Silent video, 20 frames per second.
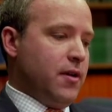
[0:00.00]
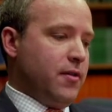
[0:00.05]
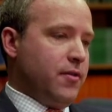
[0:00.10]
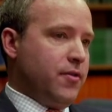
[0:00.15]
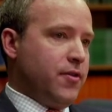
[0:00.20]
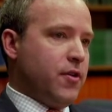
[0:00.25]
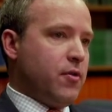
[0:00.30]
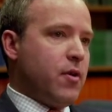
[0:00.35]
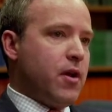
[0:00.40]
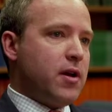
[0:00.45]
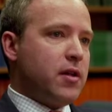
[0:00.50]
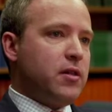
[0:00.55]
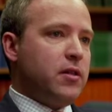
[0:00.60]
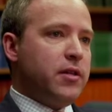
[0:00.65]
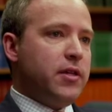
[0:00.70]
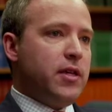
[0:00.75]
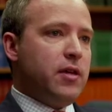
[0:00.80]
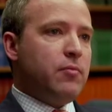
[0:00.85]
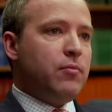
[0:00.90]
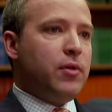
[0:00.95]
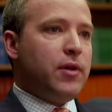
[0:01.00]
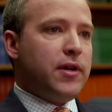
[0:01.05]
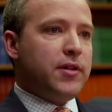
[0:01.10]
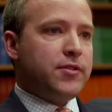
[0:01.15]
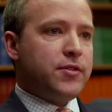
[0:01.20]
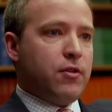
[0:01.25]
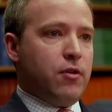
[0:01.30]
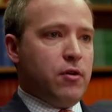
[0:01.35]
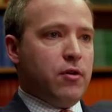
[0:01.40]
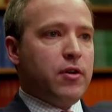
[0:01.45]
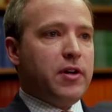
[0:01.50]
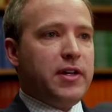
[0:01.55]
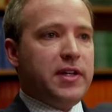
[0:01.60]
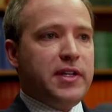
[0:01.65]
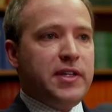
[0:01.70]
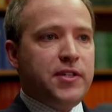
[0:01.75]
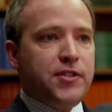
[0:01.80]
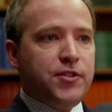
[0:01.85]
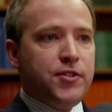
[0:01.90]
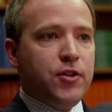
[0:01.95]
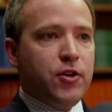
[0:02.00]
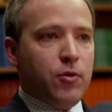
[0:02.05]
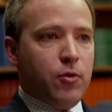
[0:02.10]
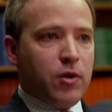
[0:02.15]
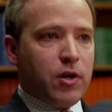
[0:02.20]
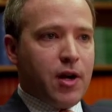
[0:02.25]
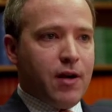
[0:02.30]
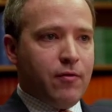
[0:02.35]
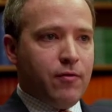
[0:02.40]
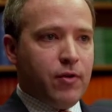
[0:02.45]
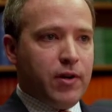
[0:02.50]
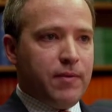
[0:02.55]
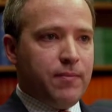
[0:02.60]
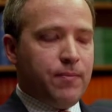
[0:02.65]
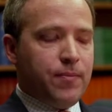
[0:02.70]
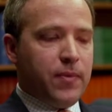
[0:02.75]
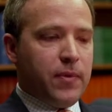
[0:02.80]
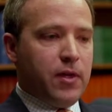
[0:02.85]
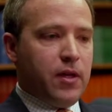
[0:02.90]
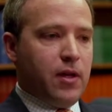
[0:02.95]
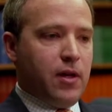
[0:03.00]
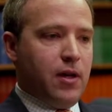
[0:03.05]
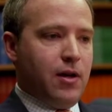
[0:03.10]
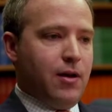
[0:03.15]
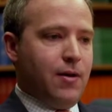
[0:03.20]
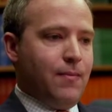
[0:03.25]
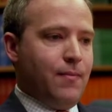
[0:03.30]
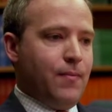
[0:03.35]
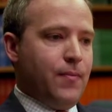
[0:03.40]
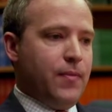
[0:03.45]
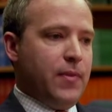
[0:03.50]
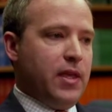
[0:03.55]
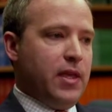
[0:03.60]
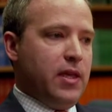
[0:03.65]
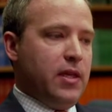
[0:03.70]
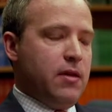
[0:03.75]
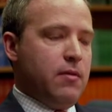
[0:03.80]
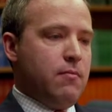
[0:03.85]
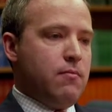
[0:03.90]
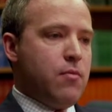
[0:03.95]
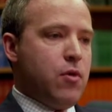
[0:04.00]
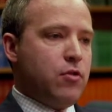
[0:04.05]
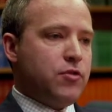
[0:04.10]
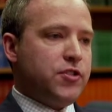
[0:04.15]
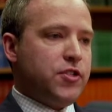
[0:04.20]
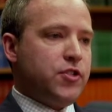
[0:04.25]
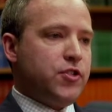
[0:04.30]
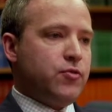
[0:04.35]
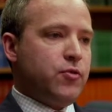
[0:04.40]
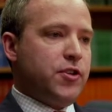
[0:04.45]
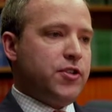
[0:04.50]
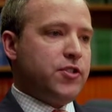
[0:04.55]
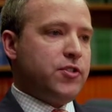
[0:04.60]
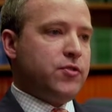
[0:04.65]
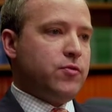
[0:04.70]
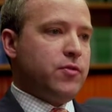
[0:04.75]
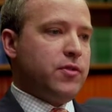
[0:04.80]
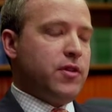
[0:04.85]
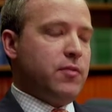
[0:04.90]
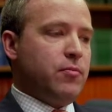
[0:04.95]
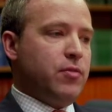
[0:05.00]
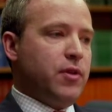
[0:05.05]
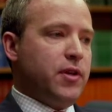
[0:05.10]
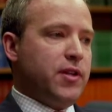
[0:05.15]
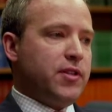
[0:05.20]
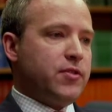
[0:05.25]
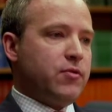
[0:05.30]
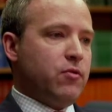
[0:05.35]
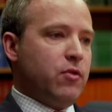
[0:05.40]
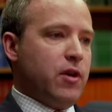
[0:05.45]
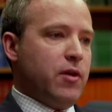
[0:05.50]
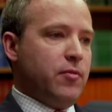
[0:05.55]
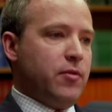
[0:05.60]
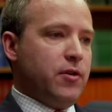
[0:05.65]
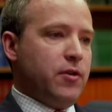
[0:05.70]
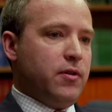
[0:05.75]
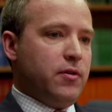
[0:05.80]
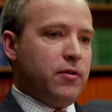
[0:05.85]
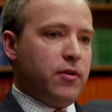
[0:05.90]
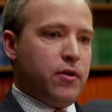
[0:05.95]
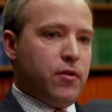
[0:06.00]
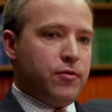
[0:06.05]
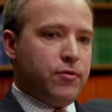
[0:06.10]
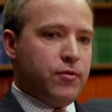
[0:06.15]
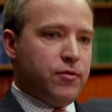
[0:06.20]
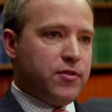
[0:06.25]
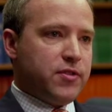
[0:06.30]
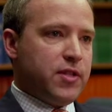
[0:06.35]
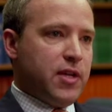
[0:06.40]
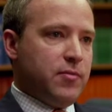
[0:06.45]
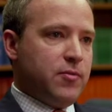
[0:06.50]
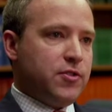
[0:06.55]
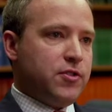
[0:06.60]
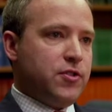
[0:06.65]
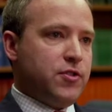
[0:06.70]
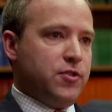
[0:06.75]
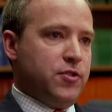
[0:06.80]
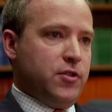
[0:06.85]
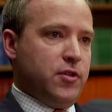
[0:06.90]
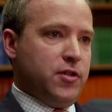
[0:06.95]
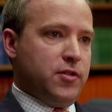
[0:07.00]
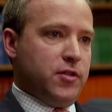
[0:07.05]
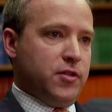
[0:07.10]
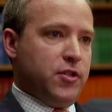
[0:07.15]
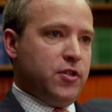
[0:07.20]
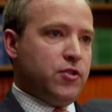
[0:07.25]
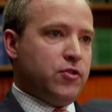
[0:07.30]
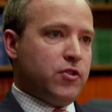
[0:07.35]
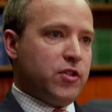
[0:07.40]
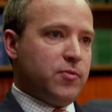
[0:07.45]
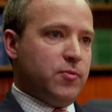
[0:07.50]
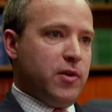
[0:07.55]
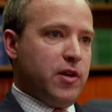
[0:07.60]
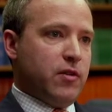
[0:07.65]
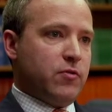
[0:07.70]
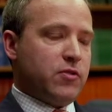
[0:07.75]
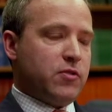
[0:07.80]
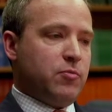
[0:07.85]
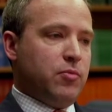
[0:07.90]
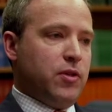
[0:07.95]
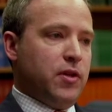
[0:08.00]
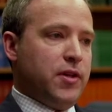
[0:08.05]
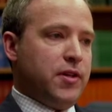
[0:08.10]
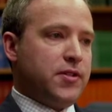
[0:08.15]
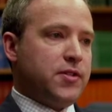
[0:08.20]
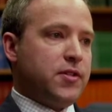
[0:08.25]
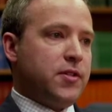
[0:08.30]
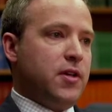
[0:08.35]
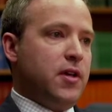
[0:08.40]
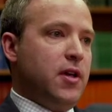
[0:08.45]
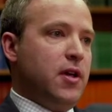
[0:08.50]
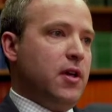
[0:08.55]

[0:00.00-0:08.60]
Theoretically, implants are an easier recovery. In most situations with implants, we're able to go through the same incision as a tissue expander was placed.